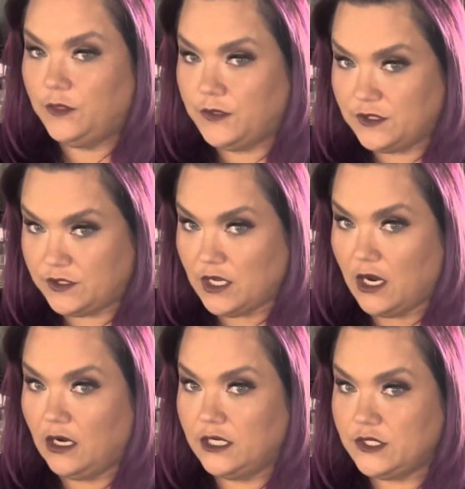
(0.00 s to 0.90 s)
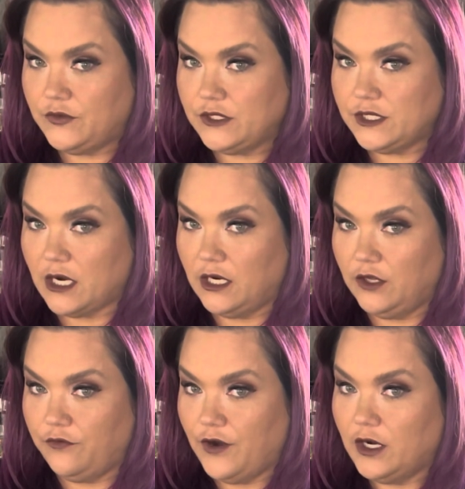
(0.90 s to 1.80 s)
The star is for Star
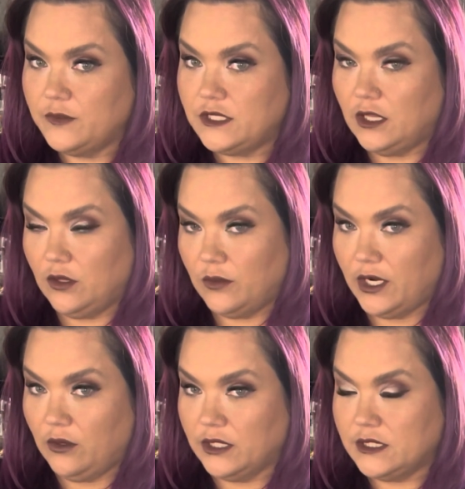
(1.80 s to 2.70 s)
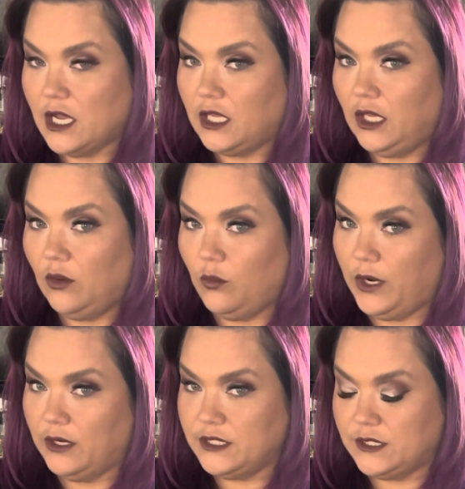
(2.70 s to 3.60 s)
Hill Farms in Loretto, Kentucky,
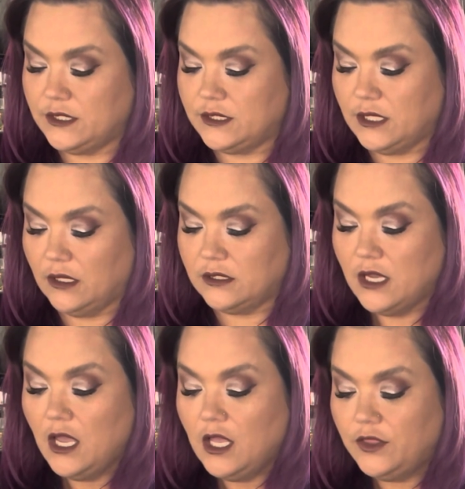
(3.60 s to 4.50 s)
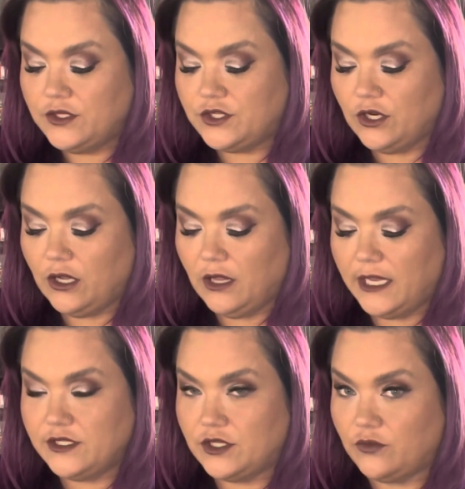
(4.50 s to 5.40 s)
where it's distilled. The circle
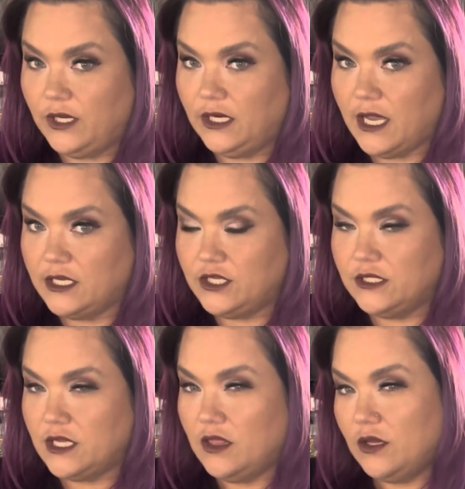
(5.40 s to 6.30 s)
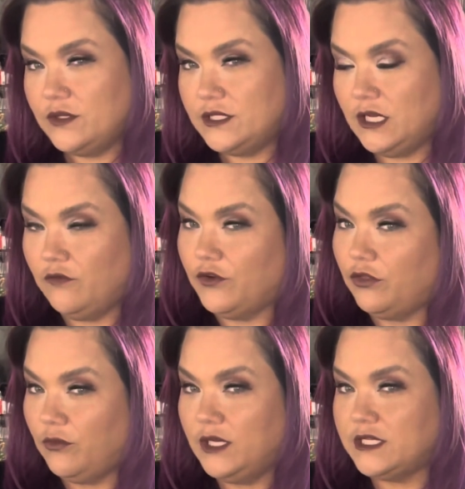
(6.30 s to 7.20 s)
has 3 notches, and those stand for
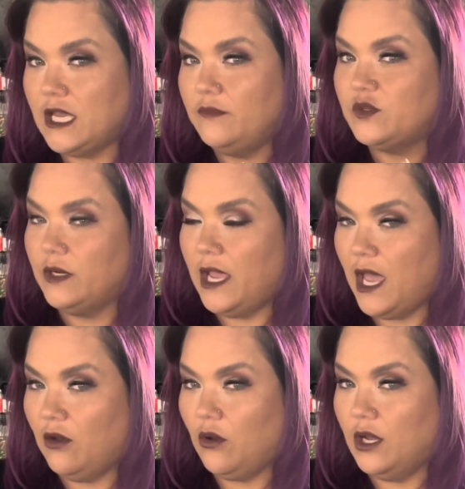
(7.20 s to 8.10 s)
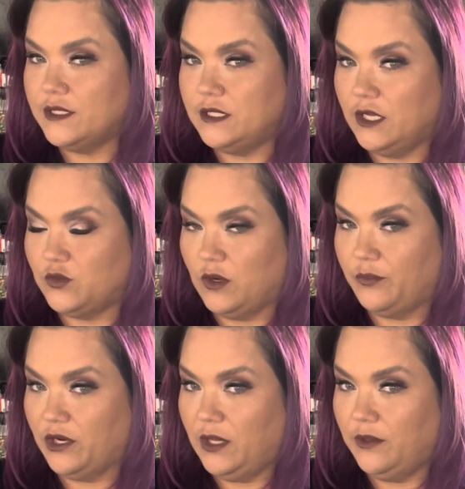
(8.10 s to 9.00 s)
3 times when alcohol sales were
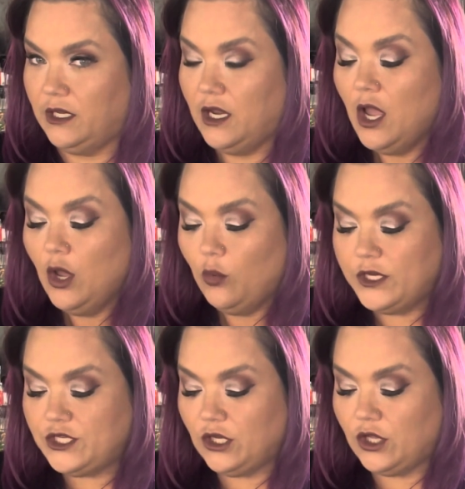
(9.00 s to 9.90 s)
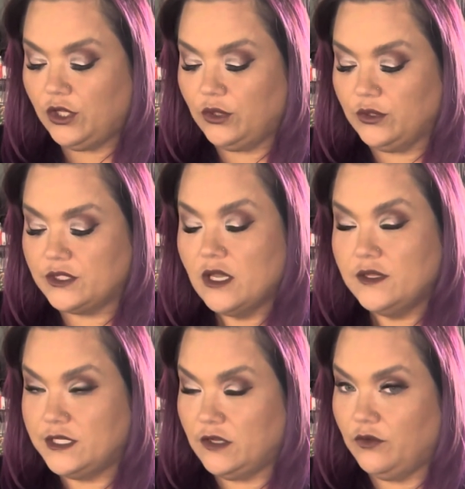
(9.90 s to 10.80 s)
prohibited, which includes
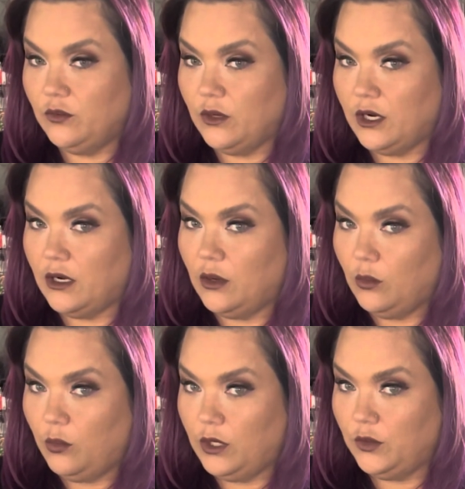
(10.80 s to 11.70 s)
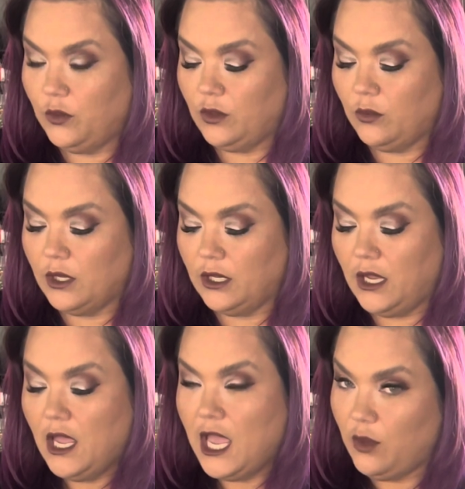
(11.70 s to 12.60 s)
the Civil War, World War I,
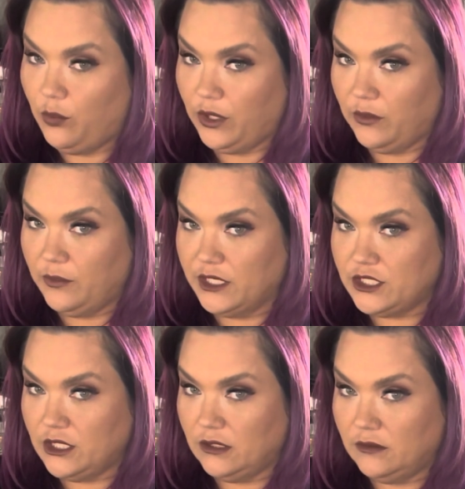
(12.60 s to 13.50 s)
and Prohibition.